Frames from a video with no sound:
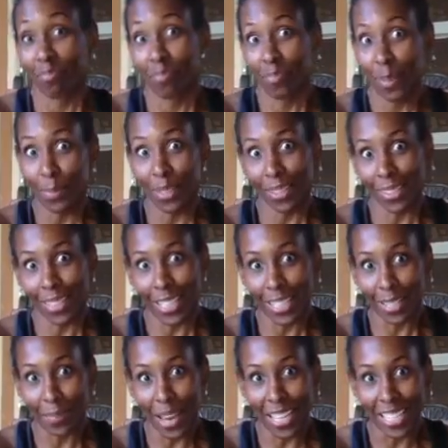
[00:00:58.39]
maybe you can get
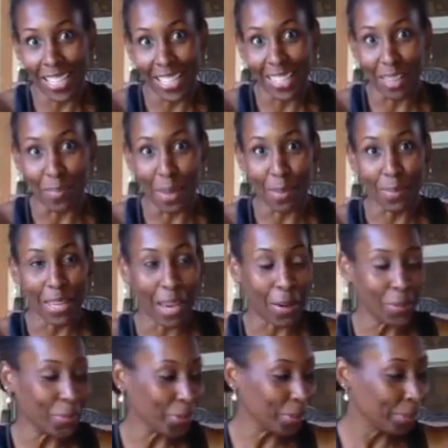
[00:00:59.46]
some ideas that may be
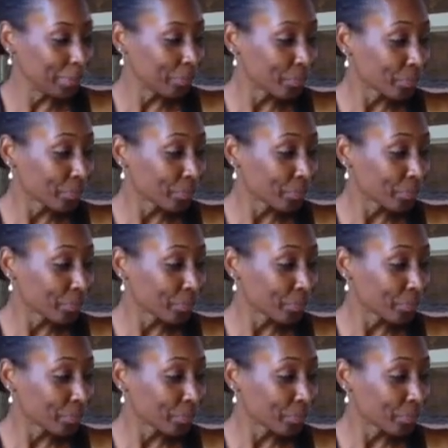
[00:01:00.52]
helpful.